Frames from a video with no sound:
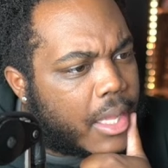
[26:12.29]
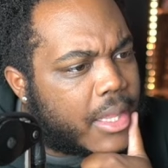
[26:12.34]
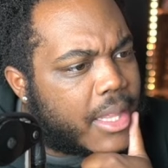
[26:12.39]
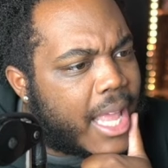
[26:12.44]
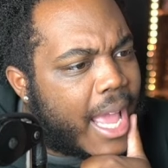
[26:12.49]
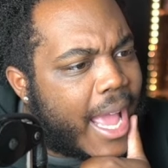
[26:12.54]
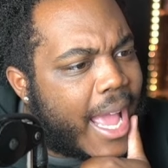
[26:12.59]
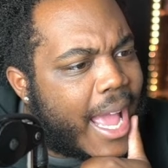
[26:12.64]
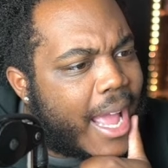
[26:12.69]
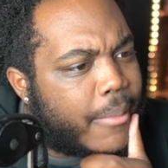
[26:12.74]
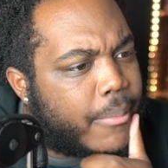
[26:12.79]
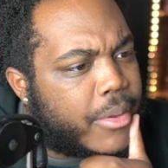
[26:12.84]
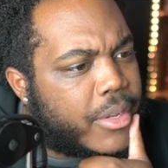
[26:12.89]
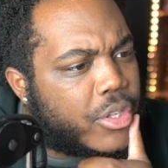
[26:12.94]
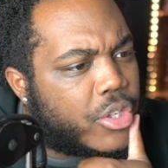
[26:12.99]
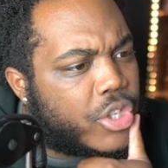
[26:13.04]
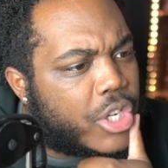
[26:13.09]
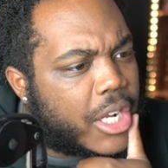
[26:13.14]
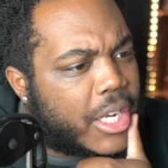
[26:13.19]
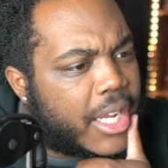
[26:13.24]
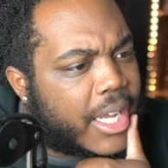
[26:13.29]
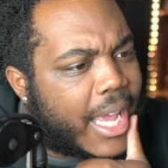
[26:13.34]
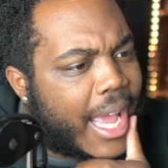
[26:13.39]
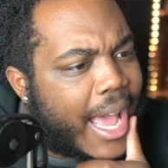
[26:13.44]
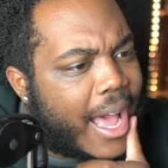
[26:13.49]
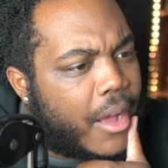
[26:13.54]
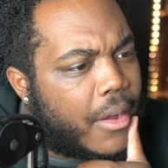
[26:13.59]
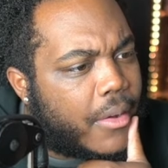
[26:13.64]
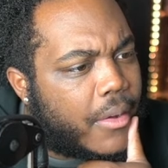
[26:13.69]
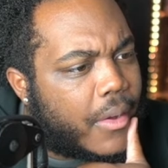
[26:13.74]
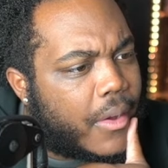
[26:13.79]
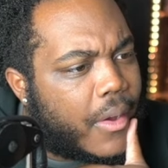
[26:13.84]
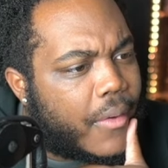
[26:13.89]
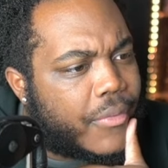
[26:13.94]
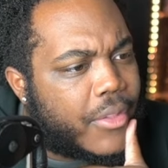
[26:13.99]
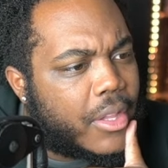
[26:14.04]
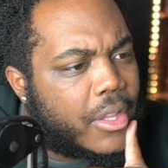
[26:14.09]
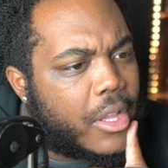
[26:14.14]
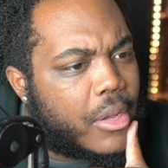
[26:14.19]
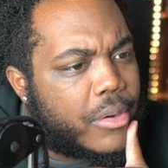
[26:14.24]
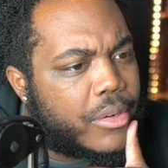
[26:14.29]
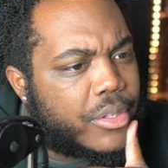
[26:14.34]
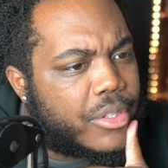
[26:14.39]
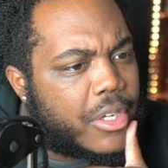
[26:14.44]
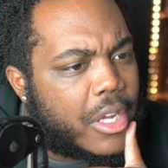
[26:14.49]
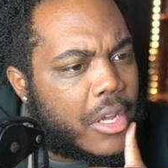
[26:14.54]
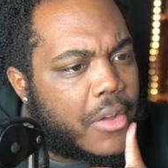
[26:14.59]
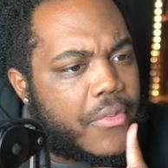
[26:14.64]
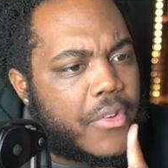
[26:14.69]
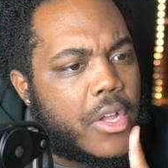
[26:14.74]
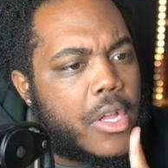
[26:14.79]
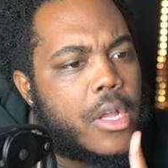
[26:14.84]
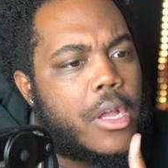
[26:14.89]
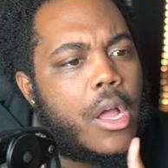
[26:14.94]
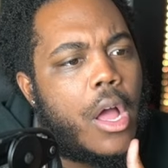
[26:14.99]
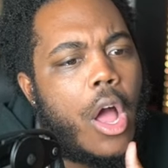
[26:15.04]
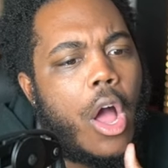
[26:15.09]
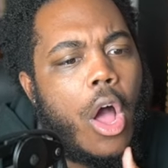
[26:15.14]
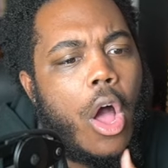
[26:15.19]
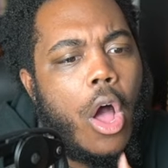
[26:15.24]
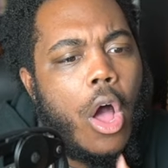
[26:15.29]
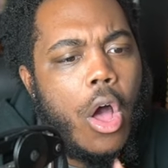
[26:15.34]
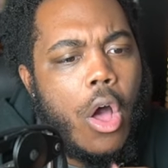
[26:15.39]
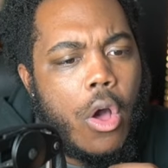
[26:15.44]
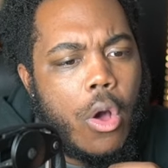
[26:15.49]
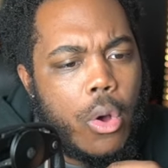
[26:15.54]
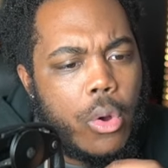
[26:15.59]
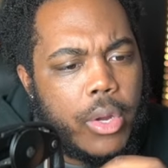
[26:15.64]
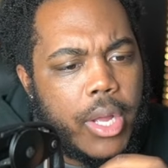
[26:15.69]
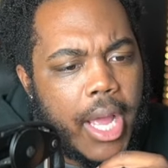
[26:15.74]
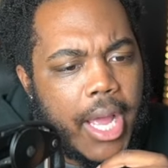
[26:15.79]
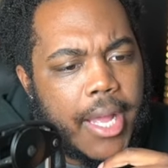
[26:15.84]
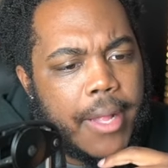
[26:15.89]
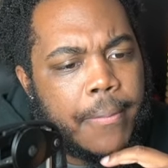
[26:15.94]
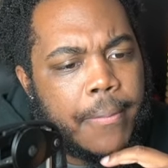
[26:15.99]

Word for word: that had been jutting out of the lower shelf. Oh, okay.